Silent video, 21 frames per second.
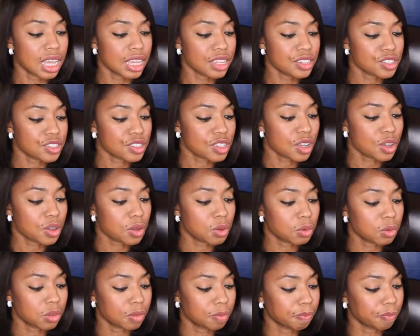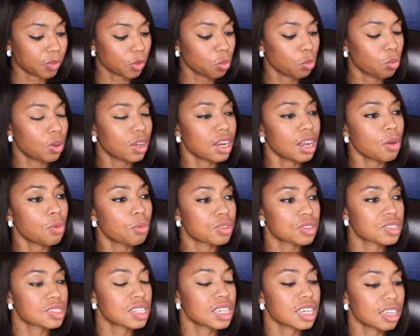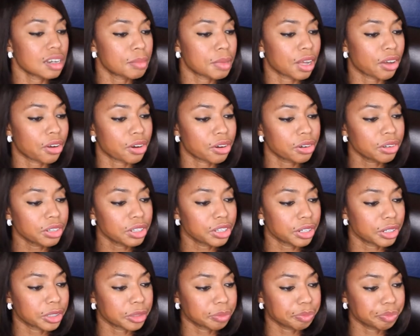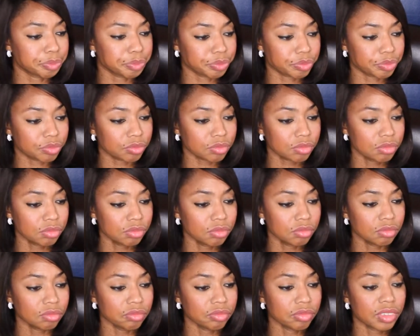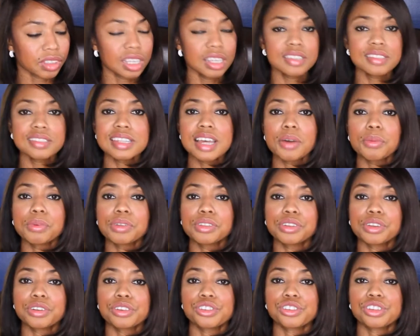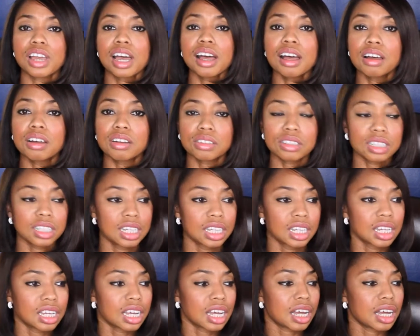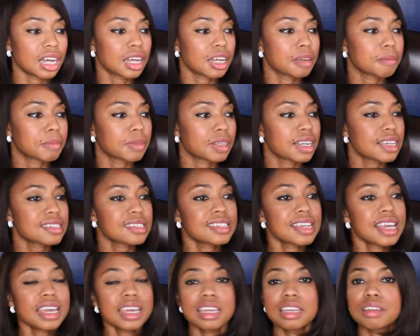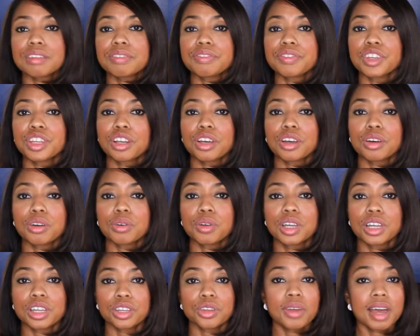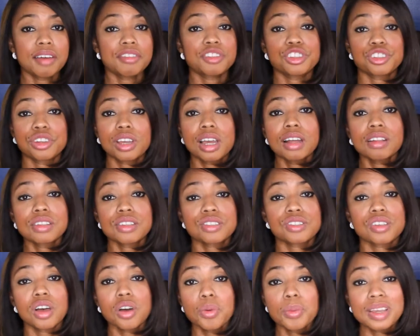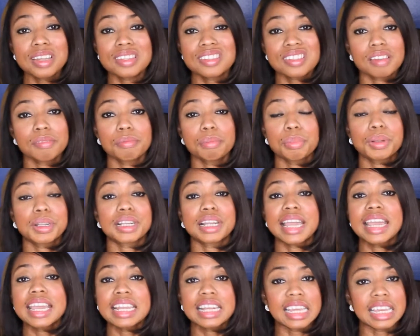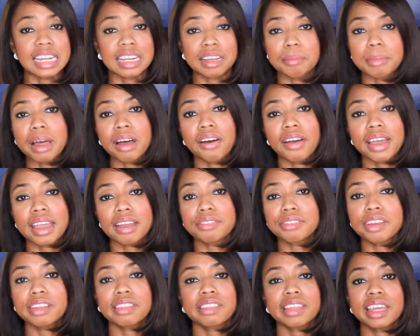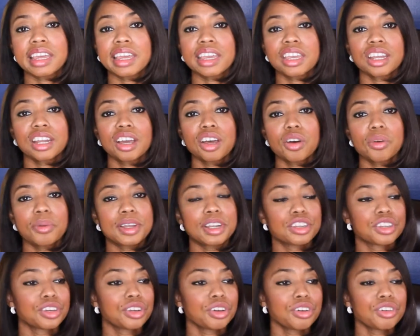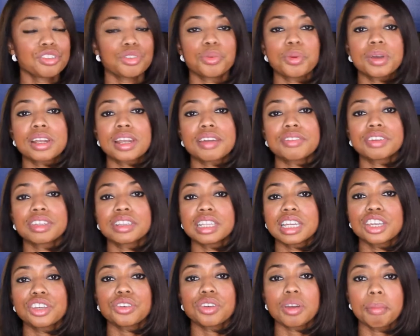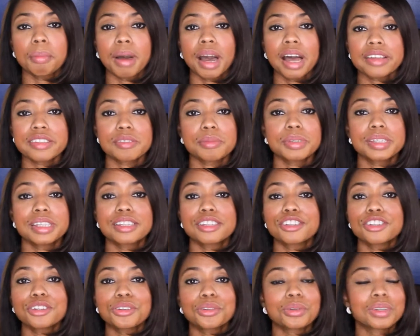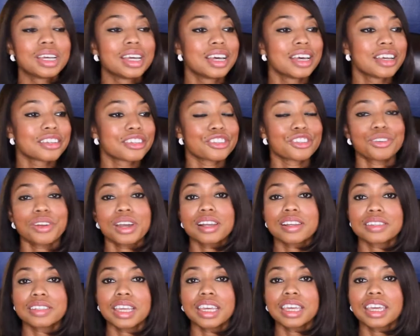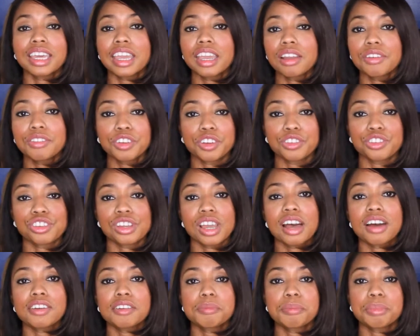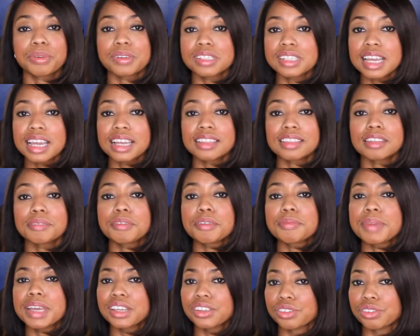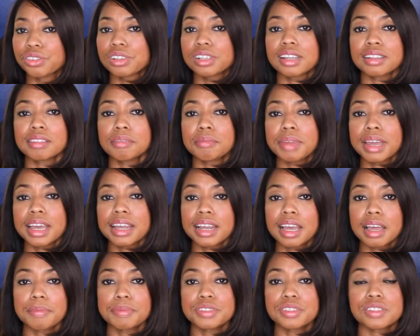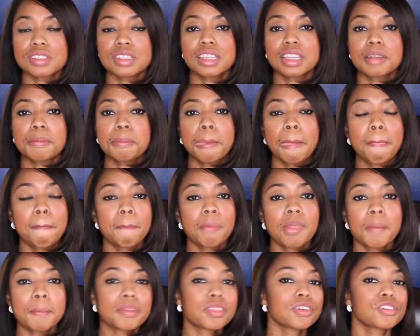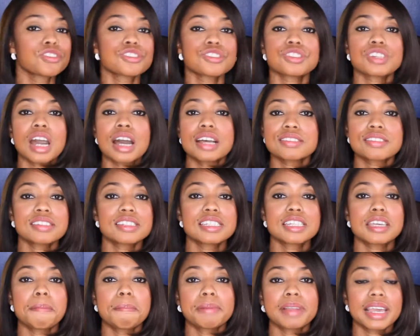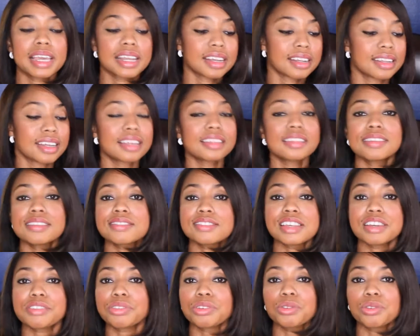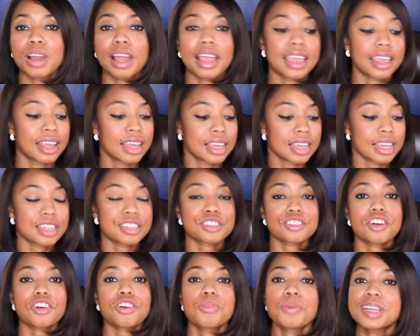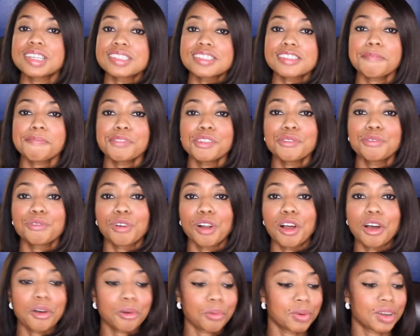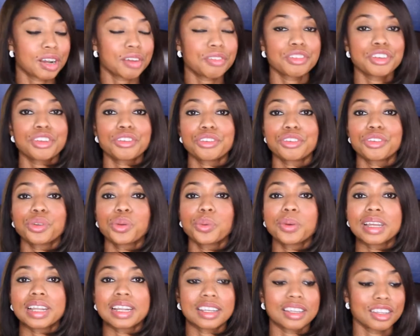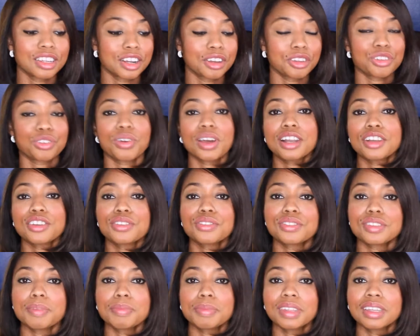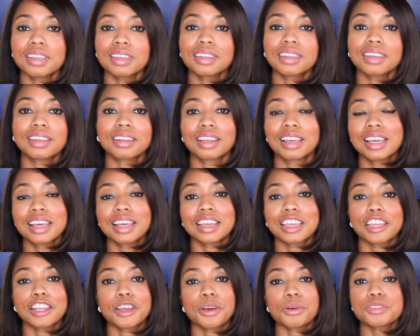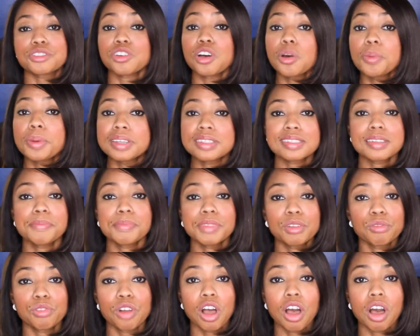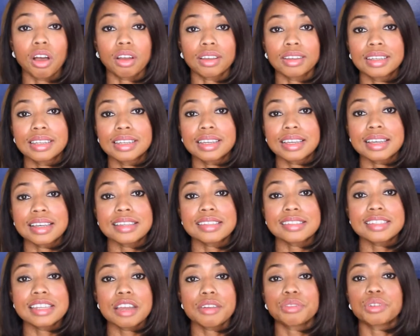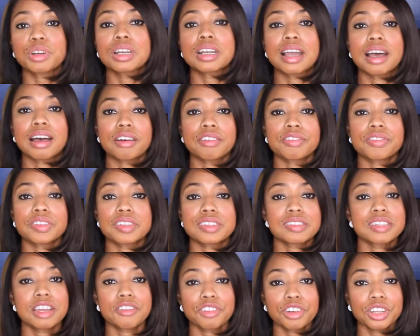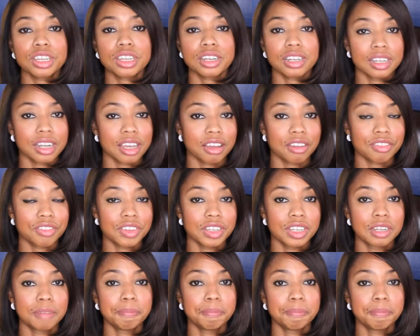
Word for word: And so what I was thinking about earlier is that with your child, um, let's say if you know you have a child that's always complaining about everything you know and you're doing everything you can possibly do to try to take care of your child and protect them and make sure nothing bad happens to them but they're just constantly complaining nothing's ever right it's always something wrong whatever you're doing you know trying to do something good you know it's always something wrong it's never enough. It's never good enough.